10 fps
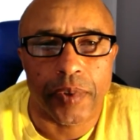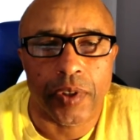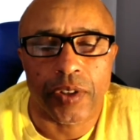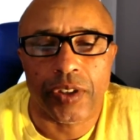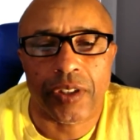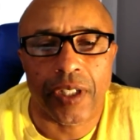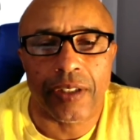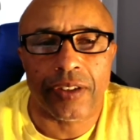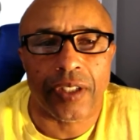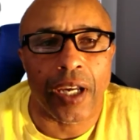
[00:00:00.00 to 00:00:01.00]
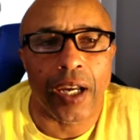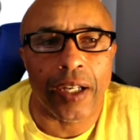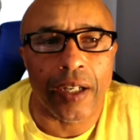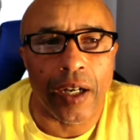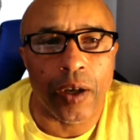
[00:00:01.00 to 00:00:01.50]
It's just kind of
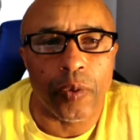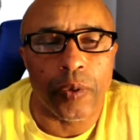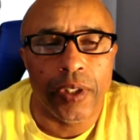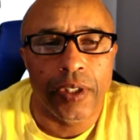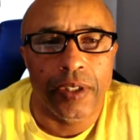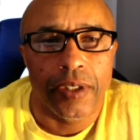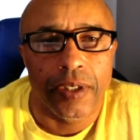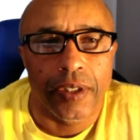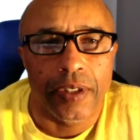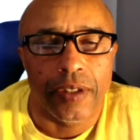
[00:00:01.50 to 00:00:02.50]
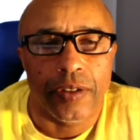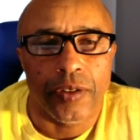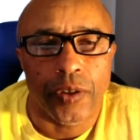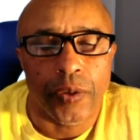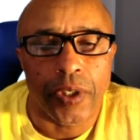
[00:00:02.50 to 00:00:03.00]
sad how
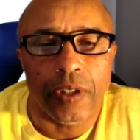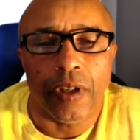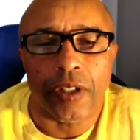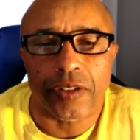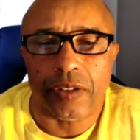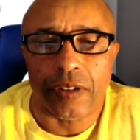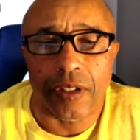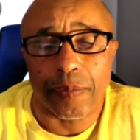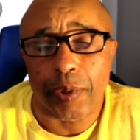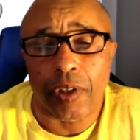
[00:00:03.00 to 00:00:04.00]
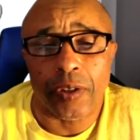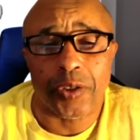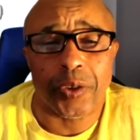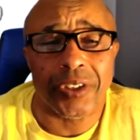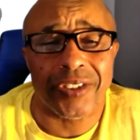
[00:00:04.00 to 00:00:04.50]
he lost his life, but
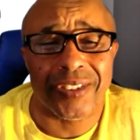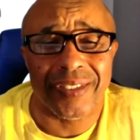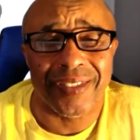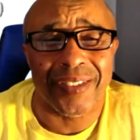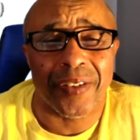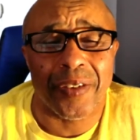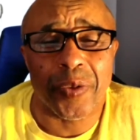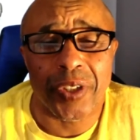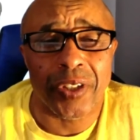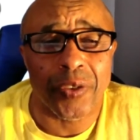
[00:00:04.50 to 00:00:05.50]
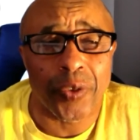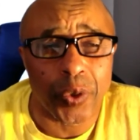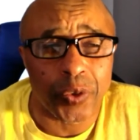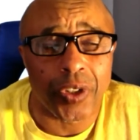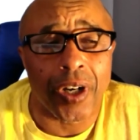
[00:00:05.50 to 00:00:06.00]
also his
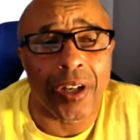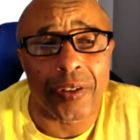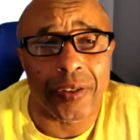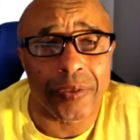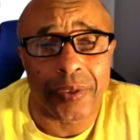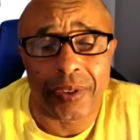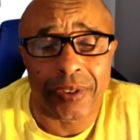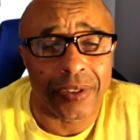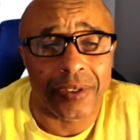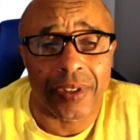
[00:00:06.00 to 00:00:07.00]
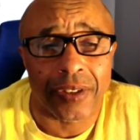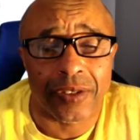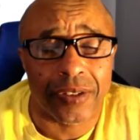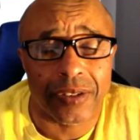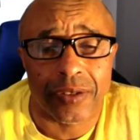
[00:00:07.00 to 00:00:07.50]
13-year-old daughter.
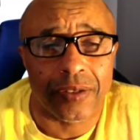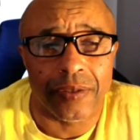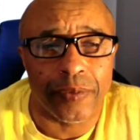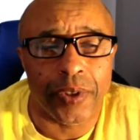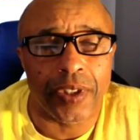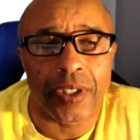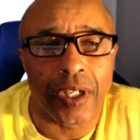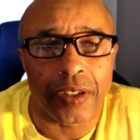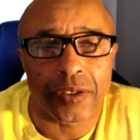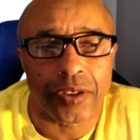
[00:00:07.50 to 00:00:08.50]
That's really young.